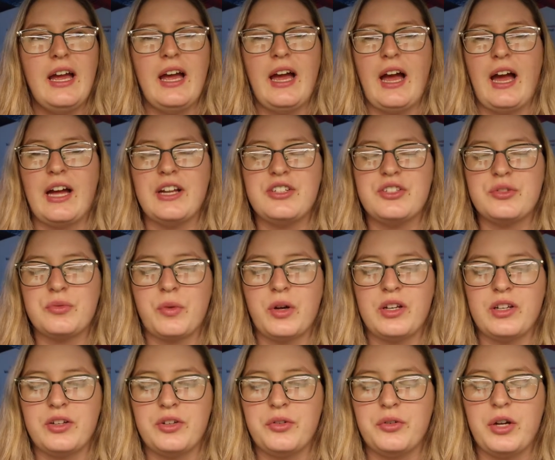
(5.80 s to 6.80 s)
I just want
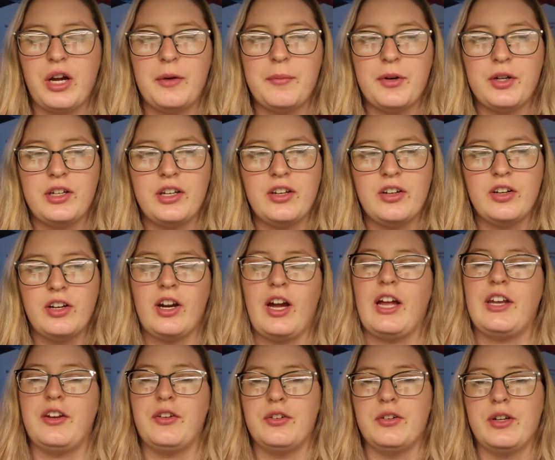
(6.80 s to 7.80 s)
to come on here. I
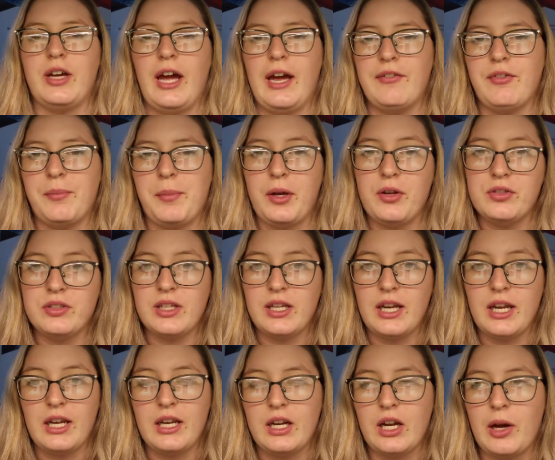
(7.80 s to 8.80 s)
know I haven't posted
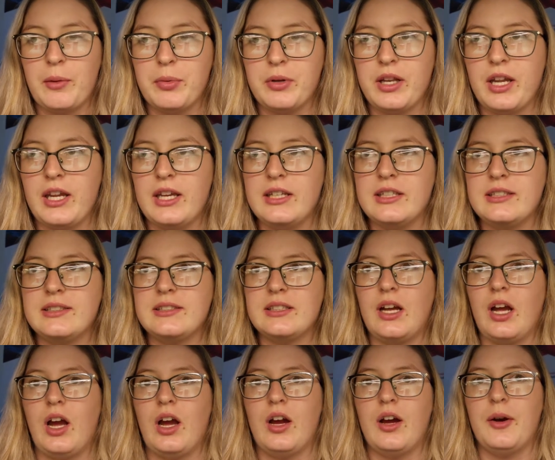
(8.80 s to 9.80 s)
in a couple days.
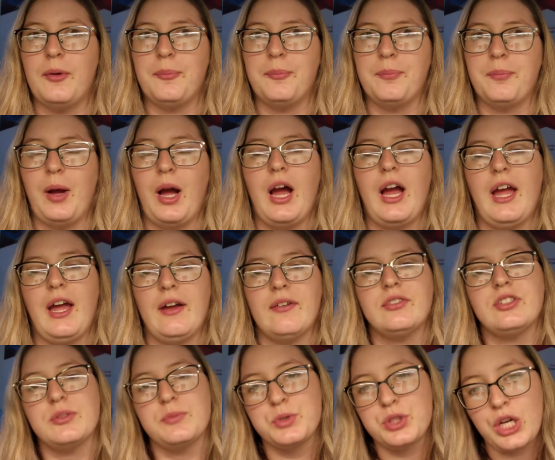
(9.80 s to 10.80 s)
I have
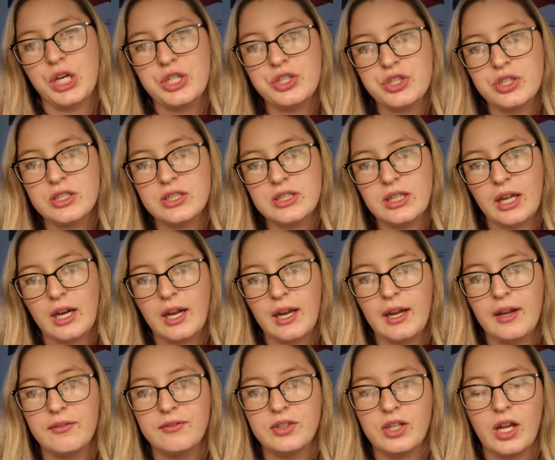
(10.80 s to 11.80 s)
some changes that I
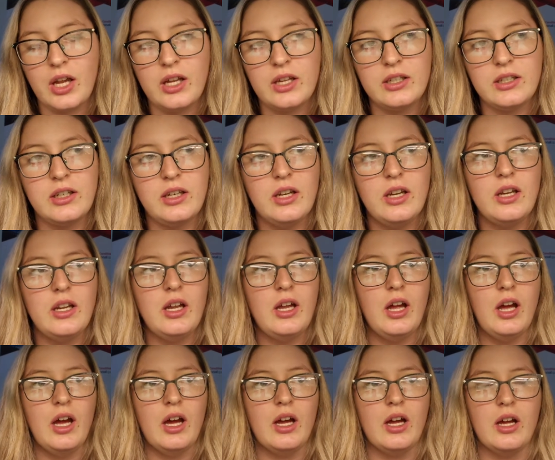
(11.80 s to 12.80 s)
have done.
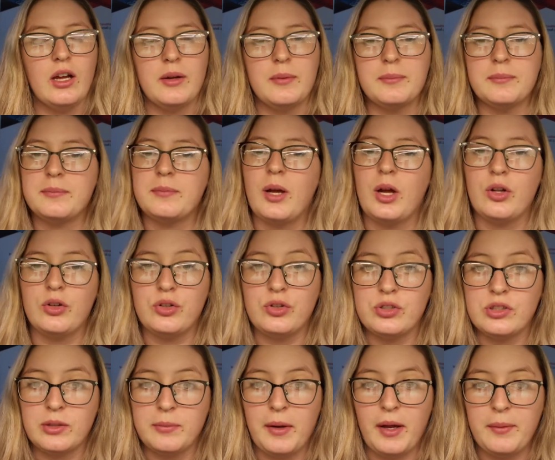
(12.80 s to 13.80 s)
I'll do
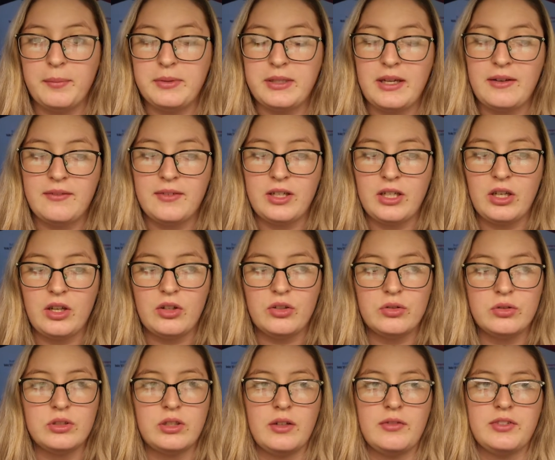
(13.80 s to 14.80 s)
some update
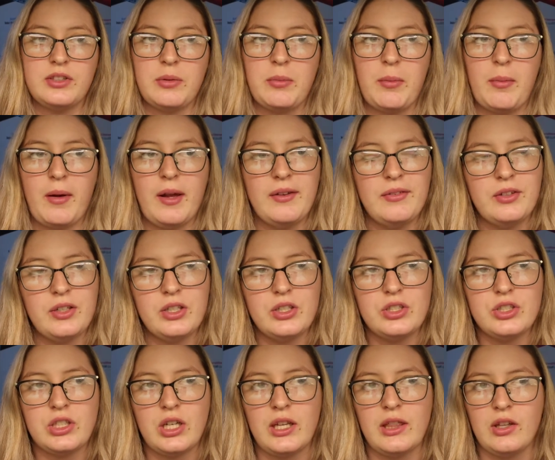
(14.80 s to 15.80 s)
videos of some of my
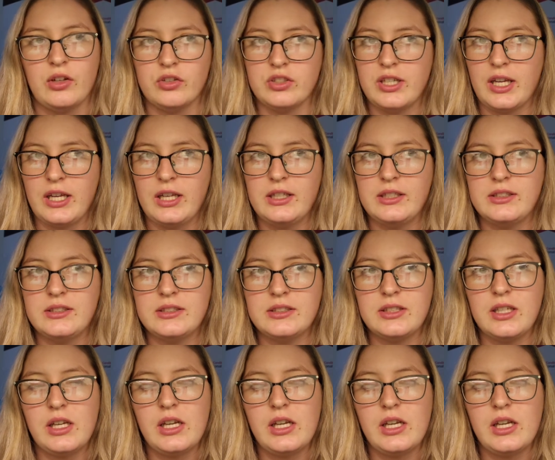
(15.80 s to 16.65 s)
fish in their tanks.